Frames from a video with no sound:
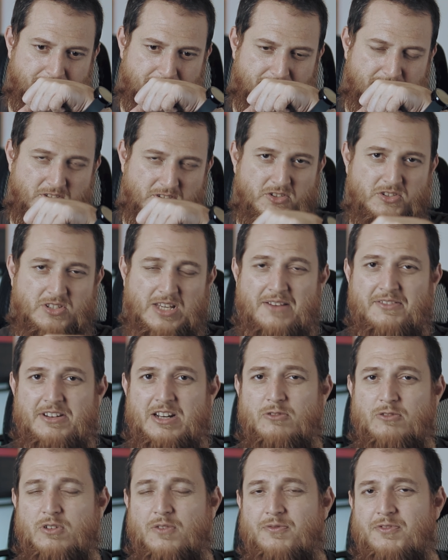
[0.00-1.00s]
So 7
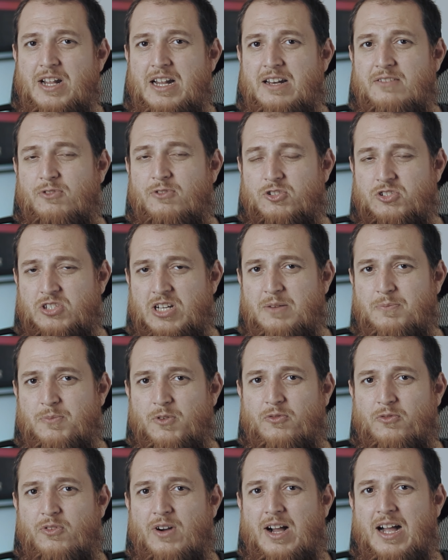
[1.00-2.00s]
out of 10 for scent
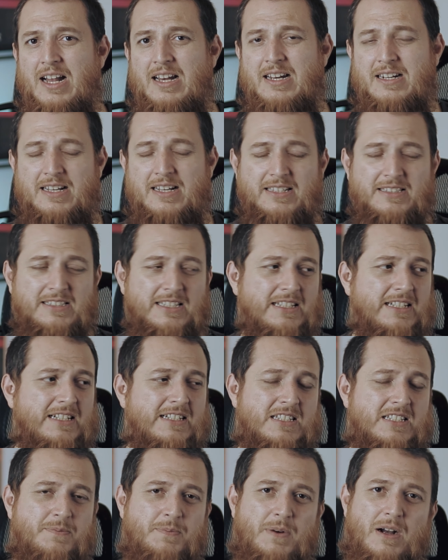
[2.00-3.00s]
profile, and I think
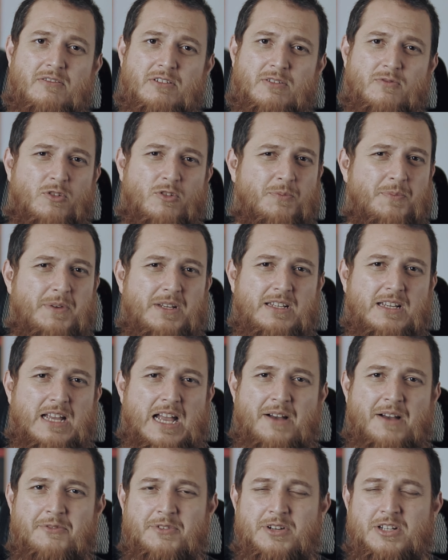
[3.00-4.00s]
its power would be
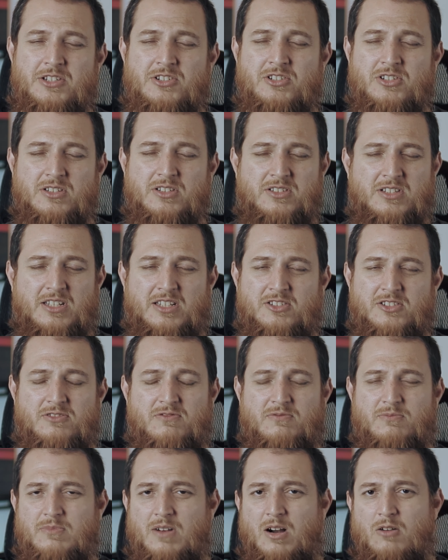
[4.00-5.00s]
average 6
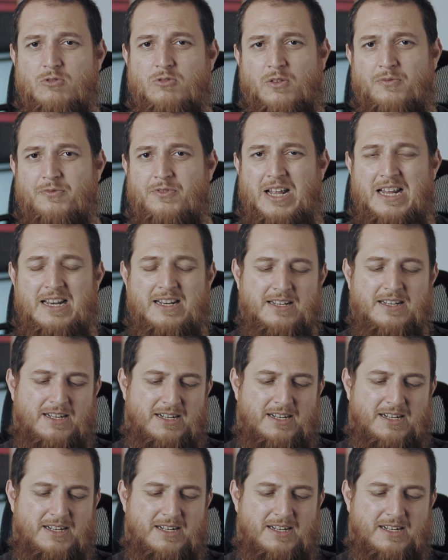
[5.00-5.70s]
out of 10.